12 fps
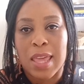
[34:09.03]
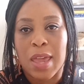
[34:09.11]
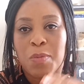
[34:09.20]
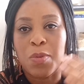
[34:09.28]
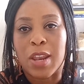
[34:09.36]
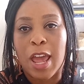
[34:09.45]

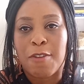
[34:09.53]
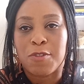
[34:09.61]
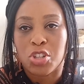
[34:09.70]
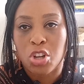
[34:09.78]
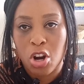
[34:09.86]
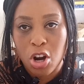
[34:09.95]
they would
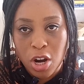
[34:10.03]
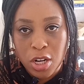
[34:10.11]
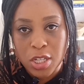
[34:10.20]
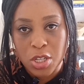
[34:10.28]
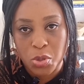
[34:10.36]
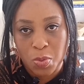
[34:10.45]
have
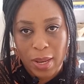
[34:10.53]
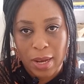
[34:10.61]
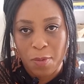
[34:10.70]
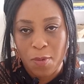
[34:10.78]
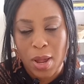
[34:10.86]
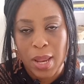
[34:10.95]
turned
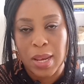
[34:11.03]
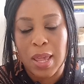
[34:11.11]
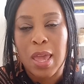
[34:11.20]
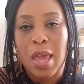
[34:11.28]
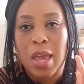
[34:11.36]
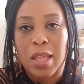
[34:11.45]

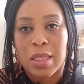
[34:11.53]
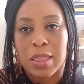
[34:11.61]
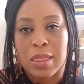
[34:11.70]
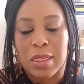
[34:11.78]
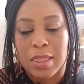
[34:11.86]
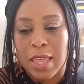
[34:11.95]
21,
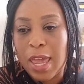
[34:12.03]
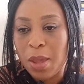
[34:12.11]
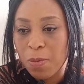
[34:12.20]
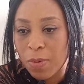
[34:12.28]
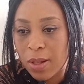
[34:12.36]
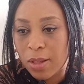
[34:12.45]

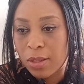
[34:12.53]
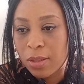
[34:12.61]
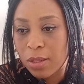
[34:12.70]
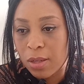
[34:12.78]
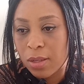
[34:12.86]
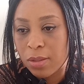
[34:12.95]
they
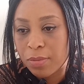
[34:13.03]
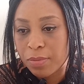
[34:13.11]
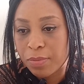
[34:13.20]
will